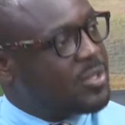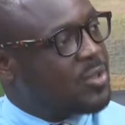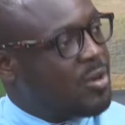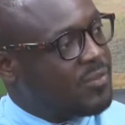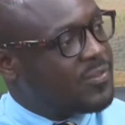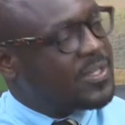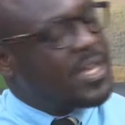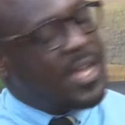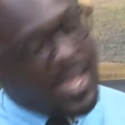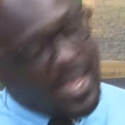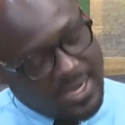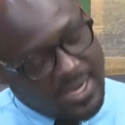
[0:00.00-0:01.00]
resolved
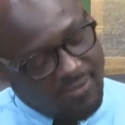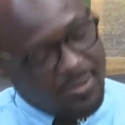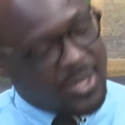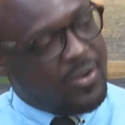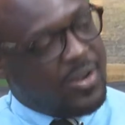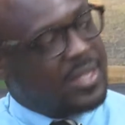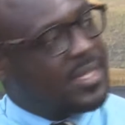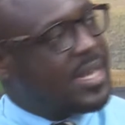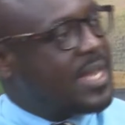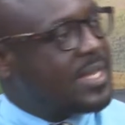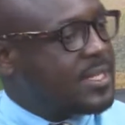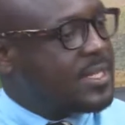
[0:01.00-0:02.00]
and they've been
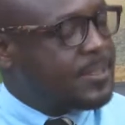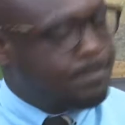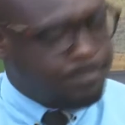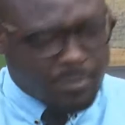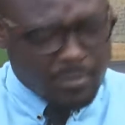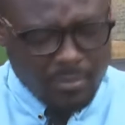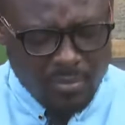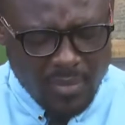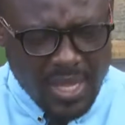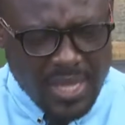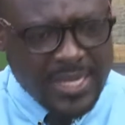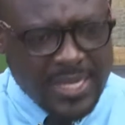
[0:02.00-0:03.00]
granted access.
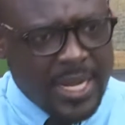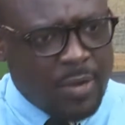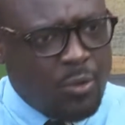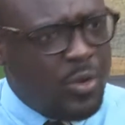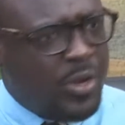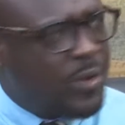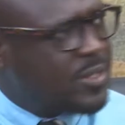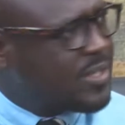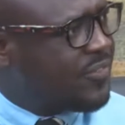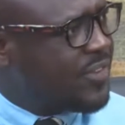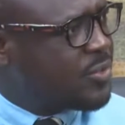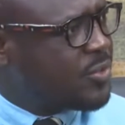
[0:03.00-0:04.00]
In the U, it was
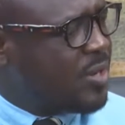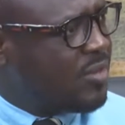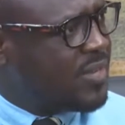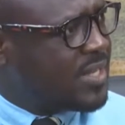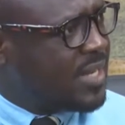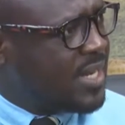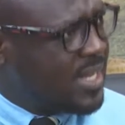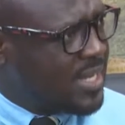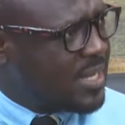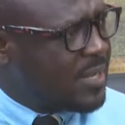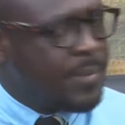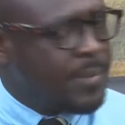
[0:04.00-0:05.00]
the first round of the
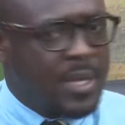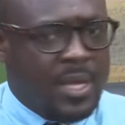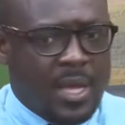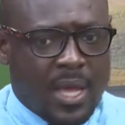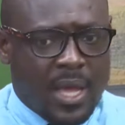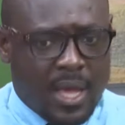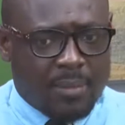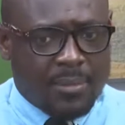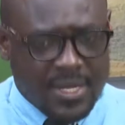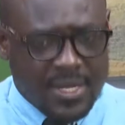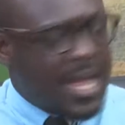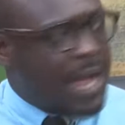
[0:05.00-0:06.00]
league.
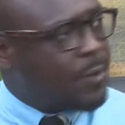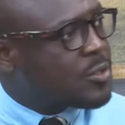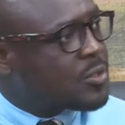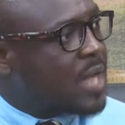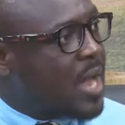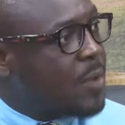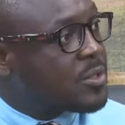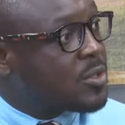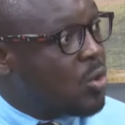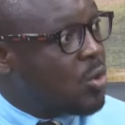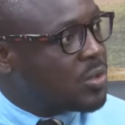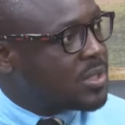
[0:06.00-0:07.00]
Yes, I was
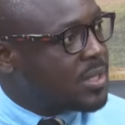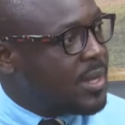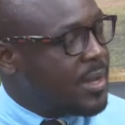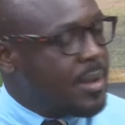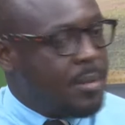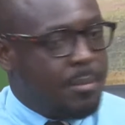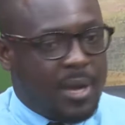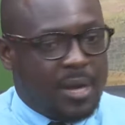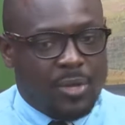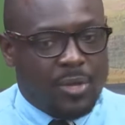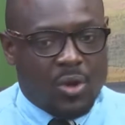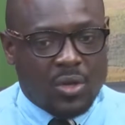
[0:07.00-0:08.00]
called,
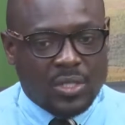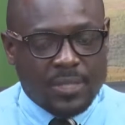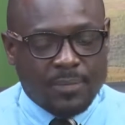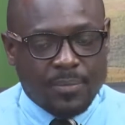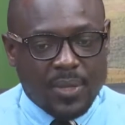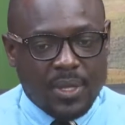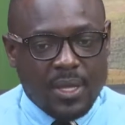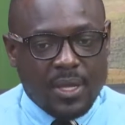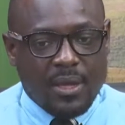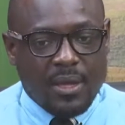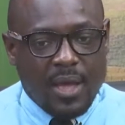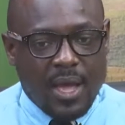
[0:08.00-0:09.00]
but because
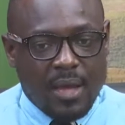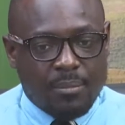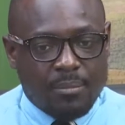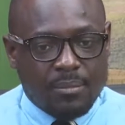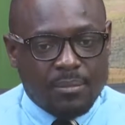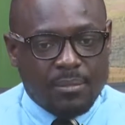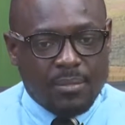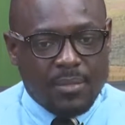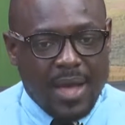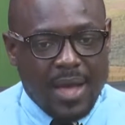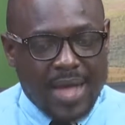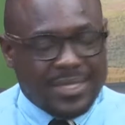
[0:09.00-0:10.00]

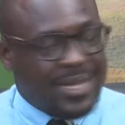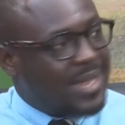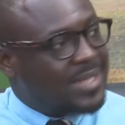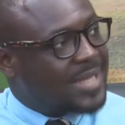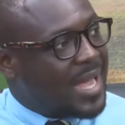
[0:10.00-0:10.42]
as at that